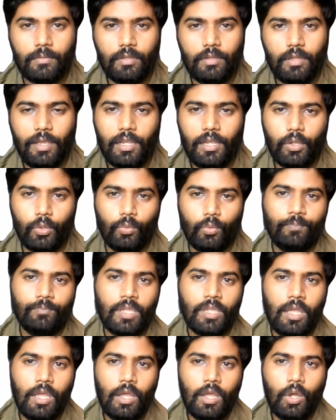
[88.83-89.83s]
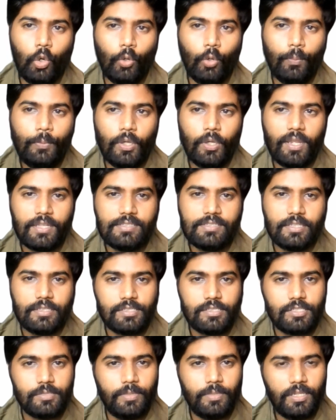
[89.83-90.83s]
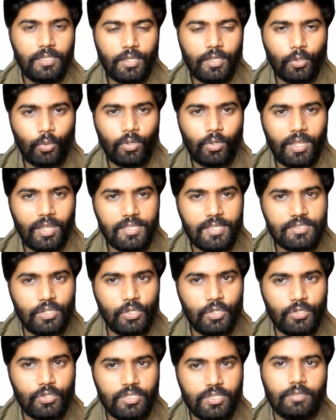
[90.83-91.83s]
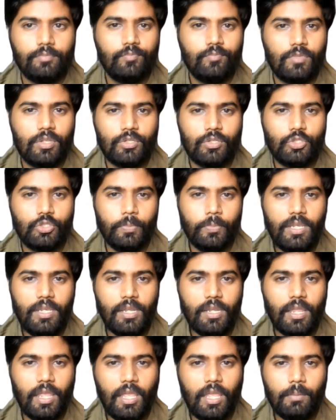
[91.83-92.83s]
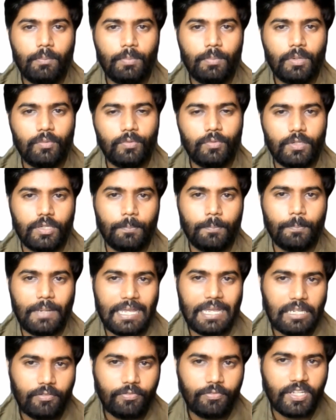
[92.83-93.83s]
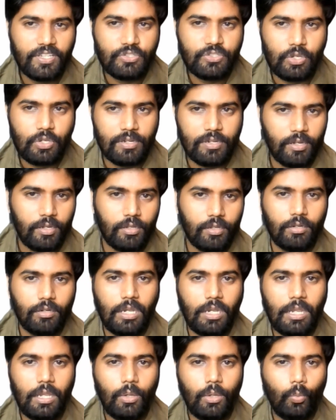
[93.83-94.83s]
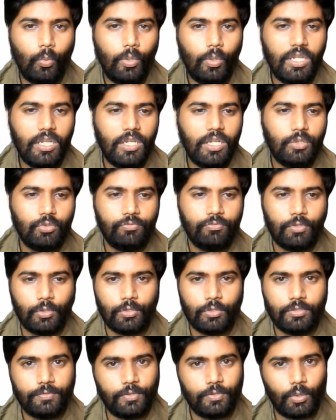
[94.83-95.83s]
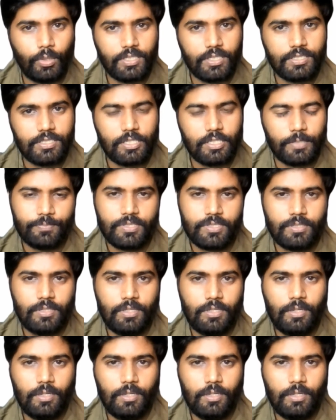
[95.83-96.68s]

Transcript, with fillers: Hello. Hope you are excited to build your own AI solution. To build an AI-powered paraphrase generator, we need to follow the following steps.